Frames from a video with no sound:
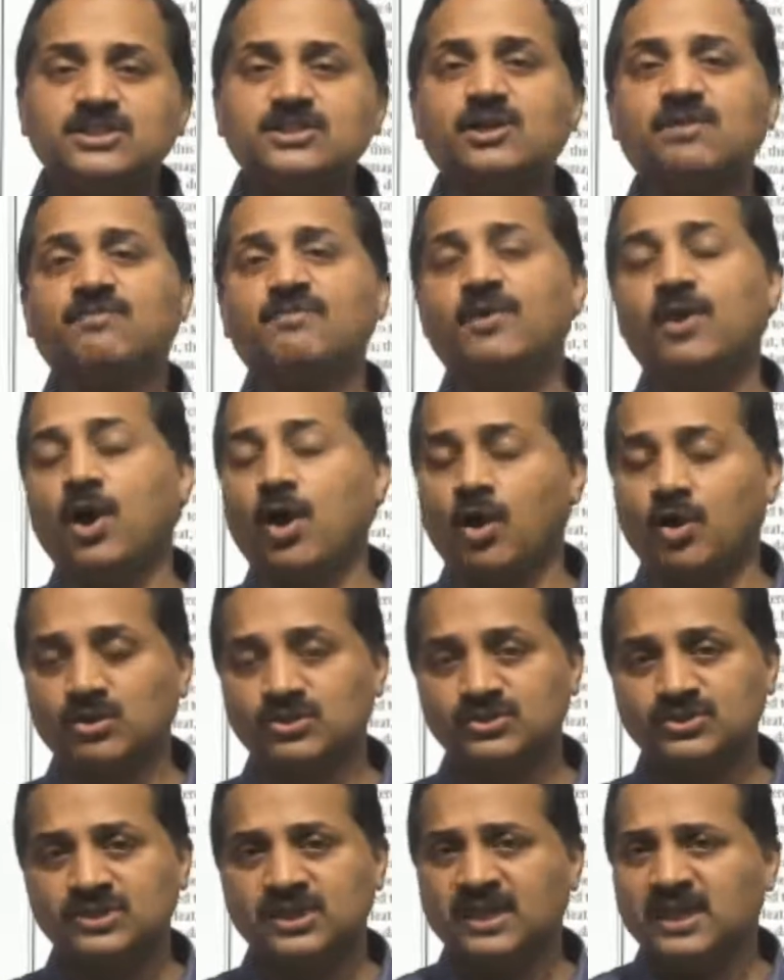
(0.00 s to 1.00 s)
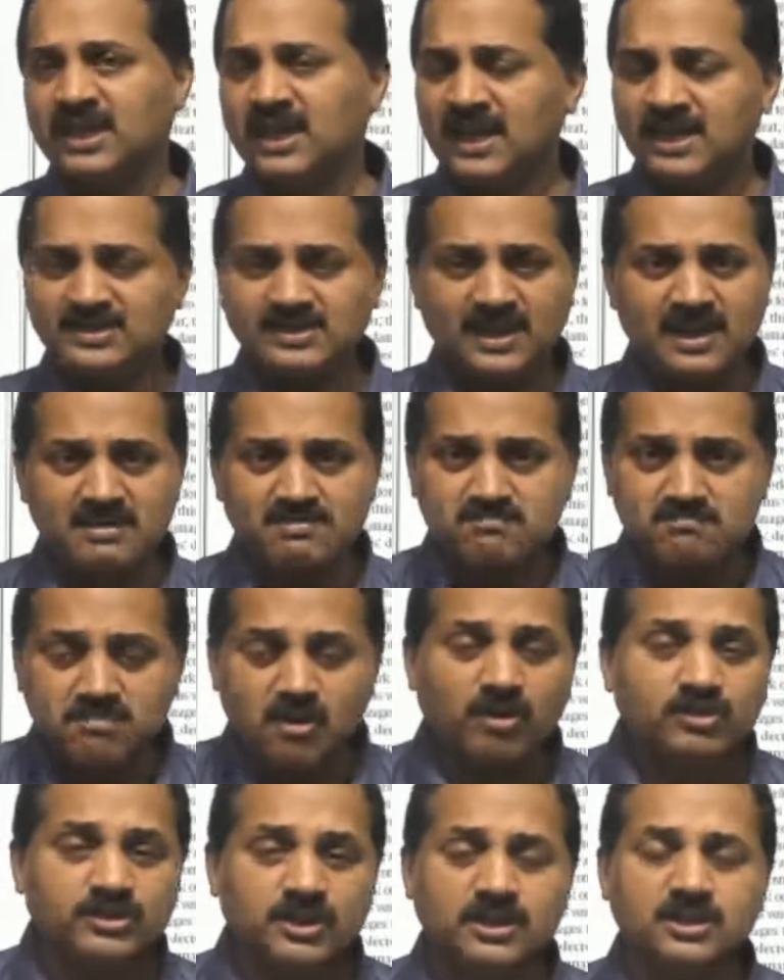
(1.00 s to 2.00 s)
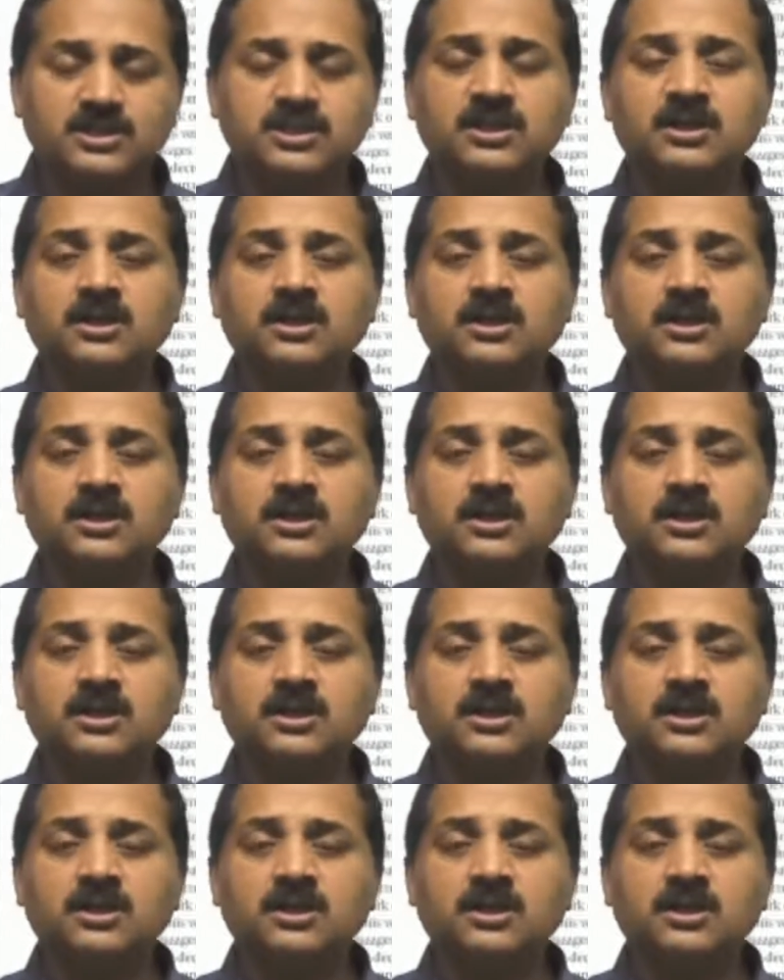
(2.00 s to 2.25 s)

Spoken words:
of laws is an important